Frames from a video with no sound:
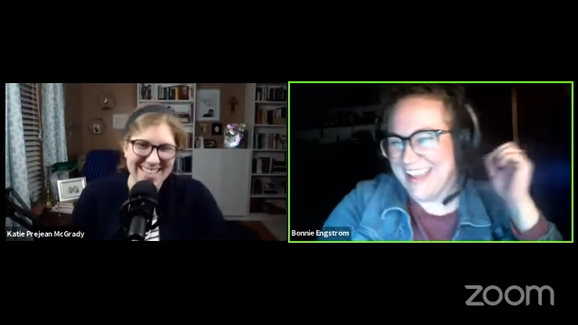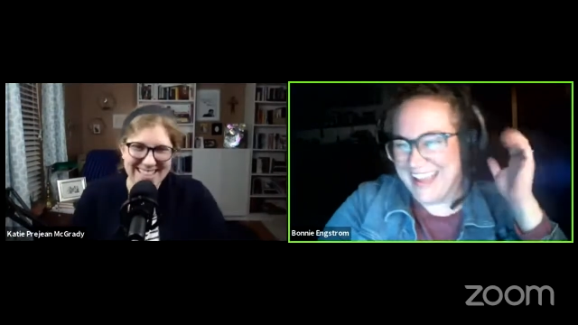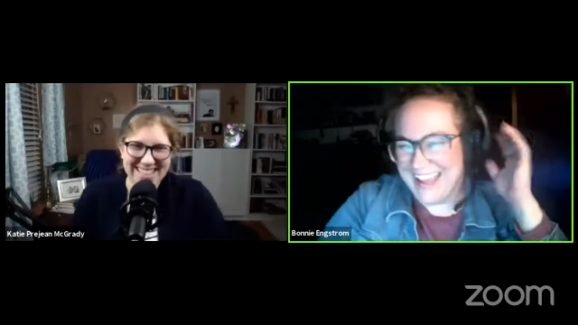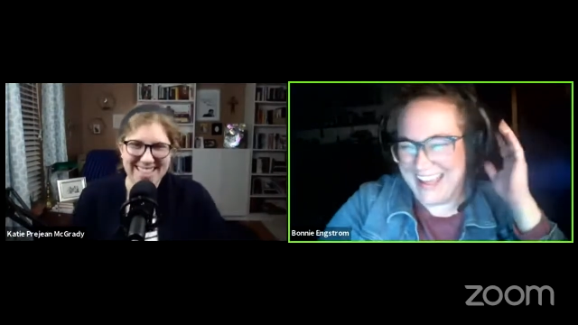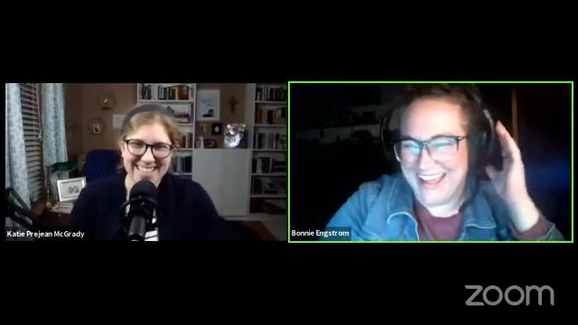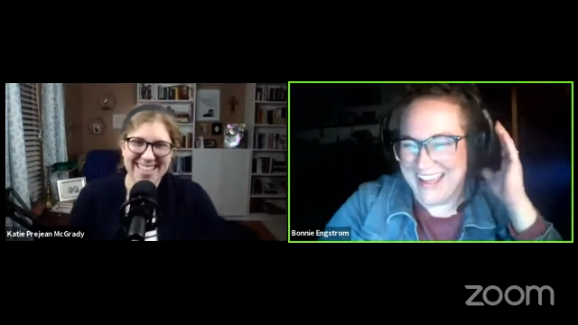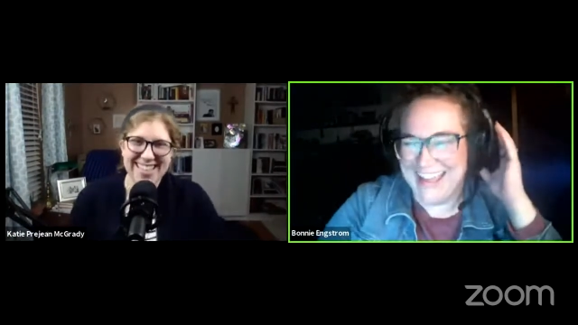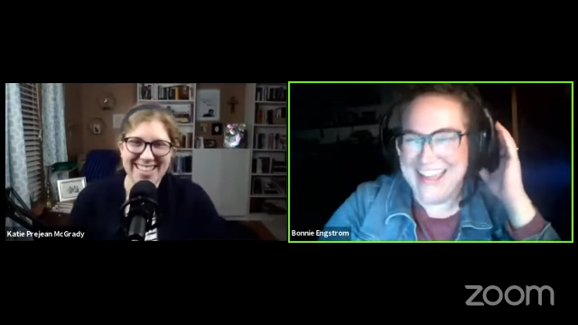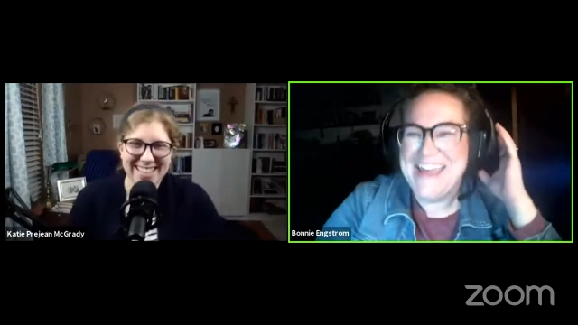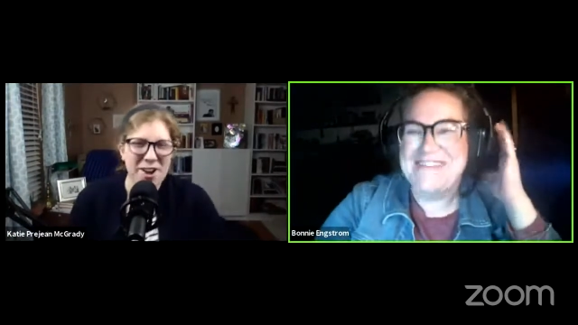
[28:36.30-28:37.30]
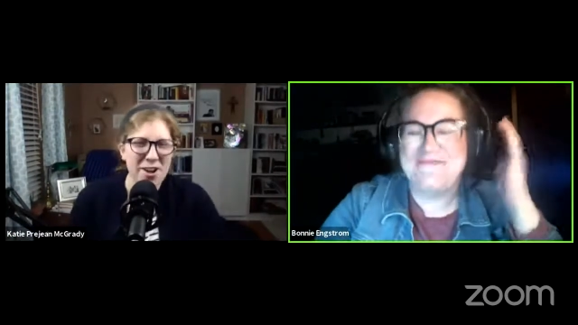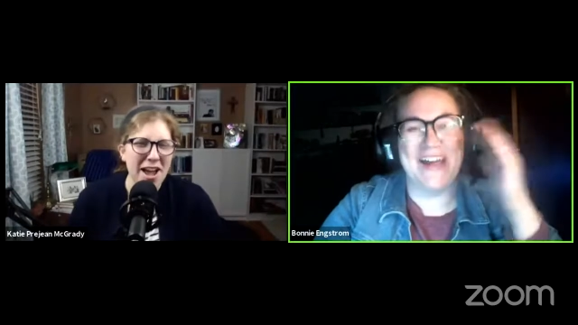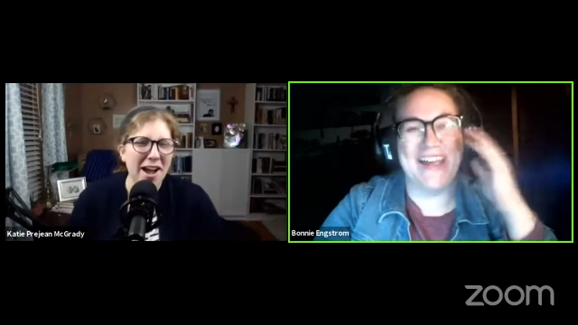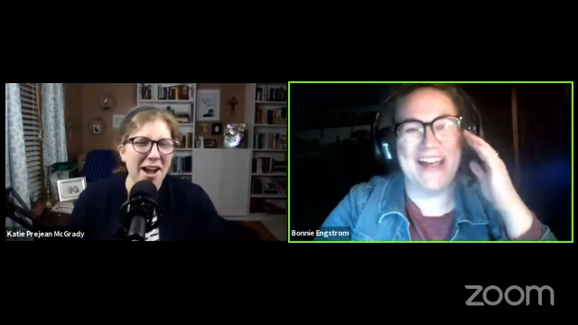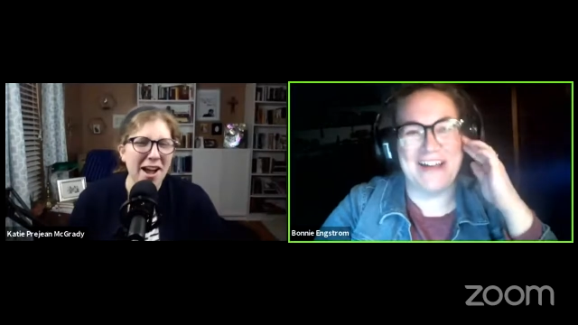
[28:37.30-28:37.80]
Speaker 1: okay oh,
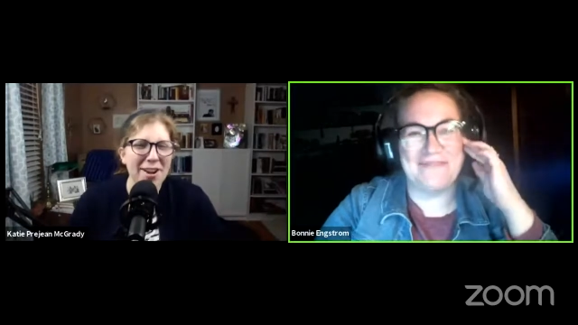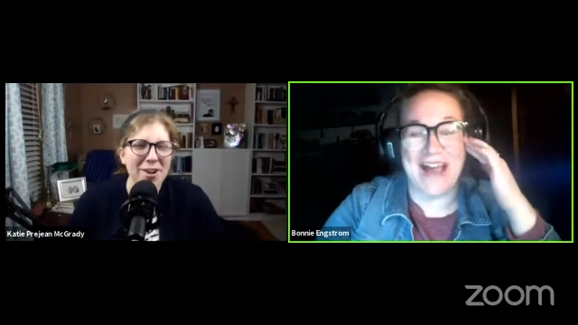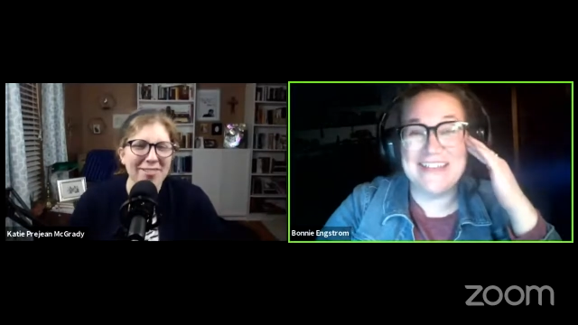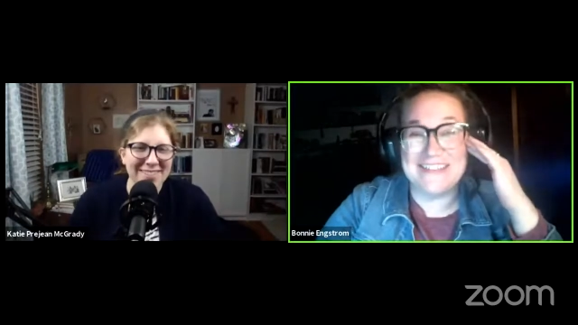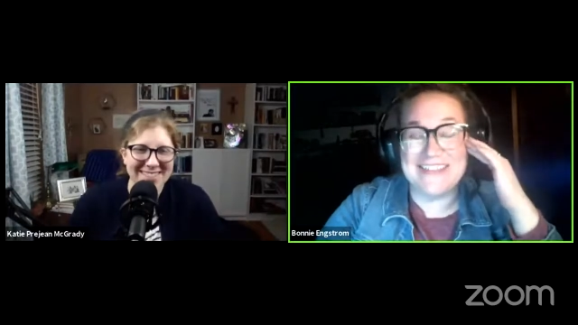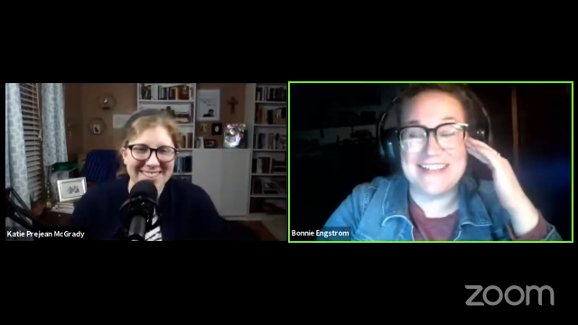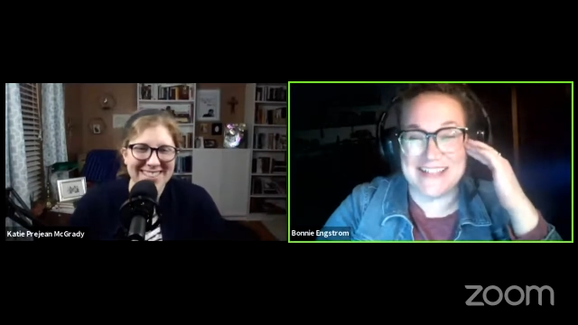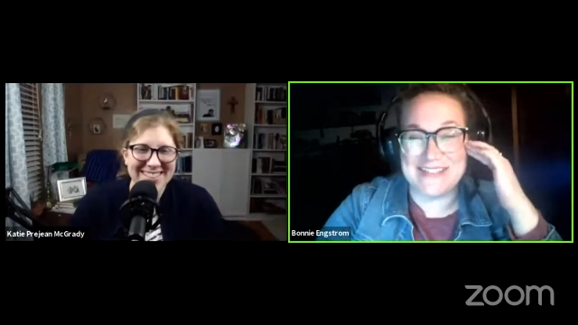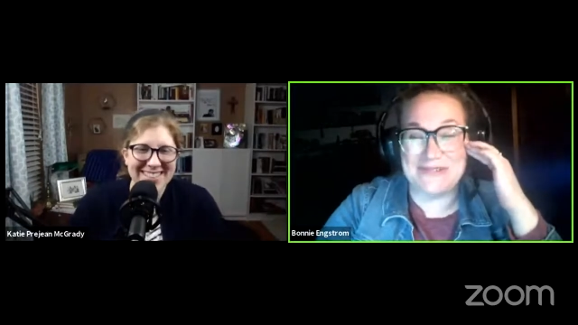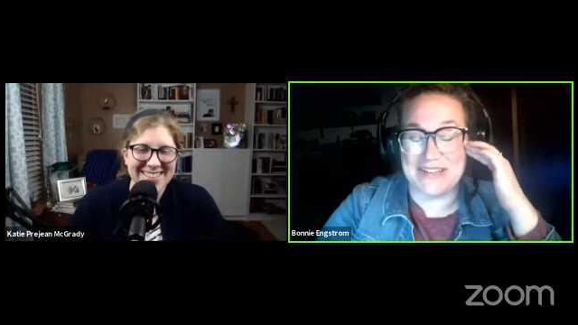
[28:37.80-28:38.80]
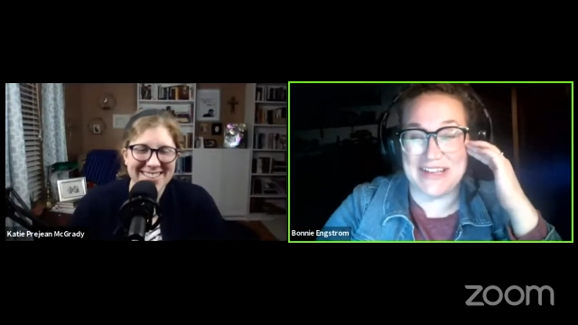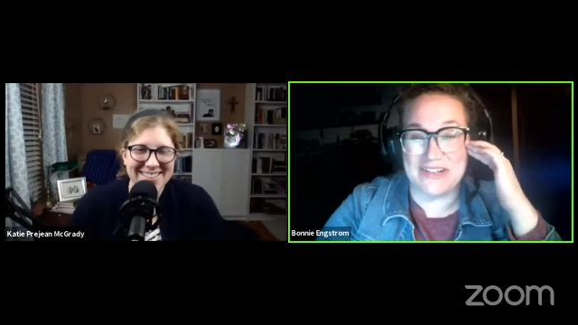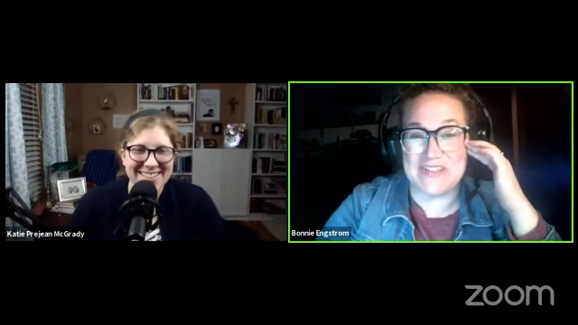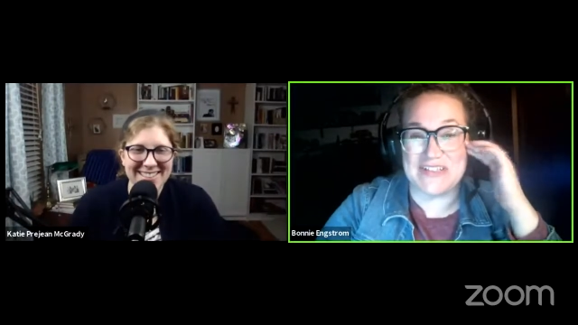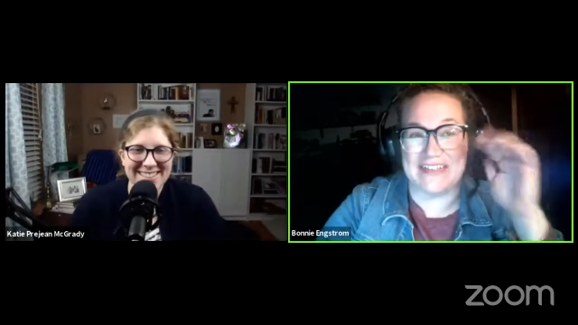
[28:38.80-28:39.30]
but um, I, I, do think that's really
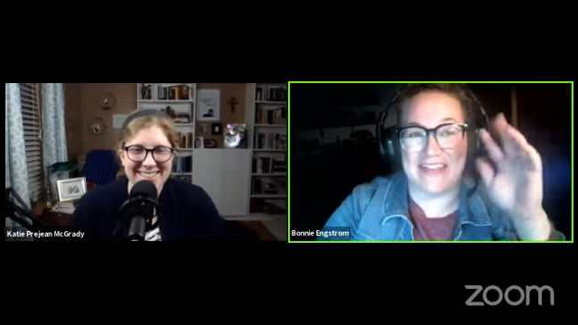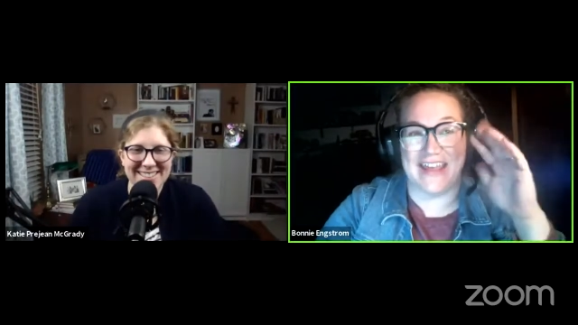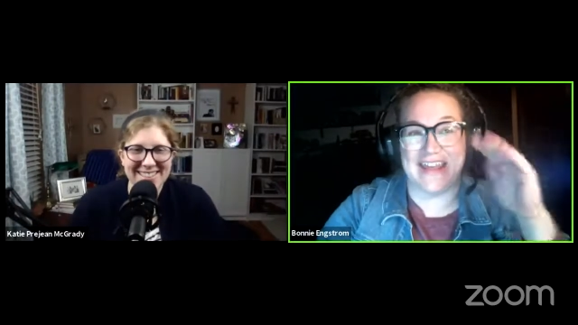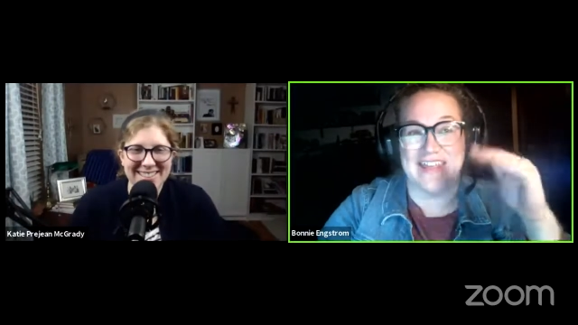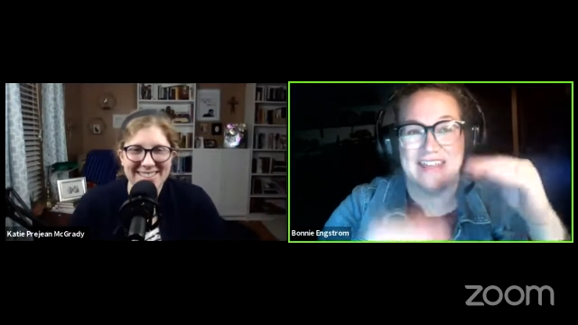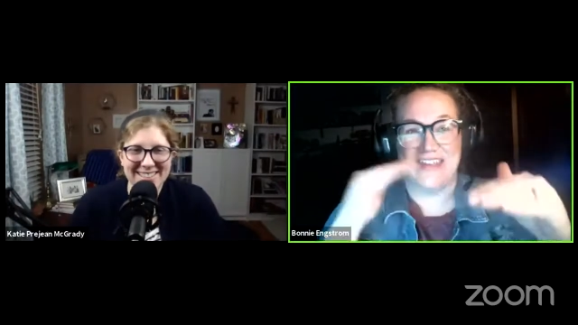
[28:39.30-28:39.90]
interesting that.